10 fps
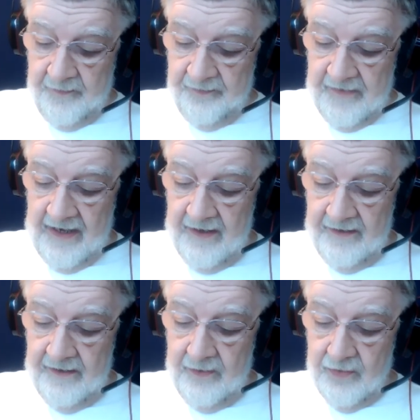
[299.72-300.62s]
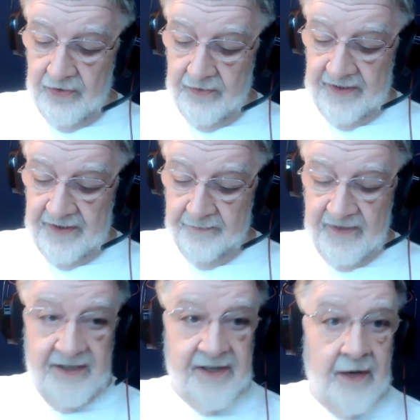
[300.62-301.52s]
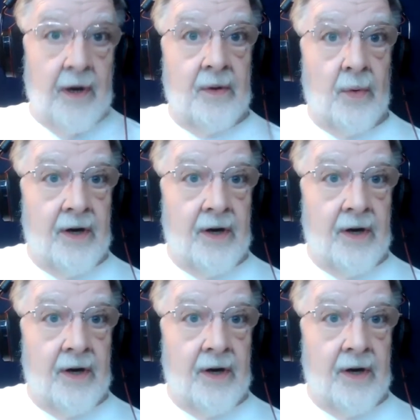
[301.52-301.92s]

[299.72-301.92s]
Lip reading: Yeah, you're doing some things I wasn't aware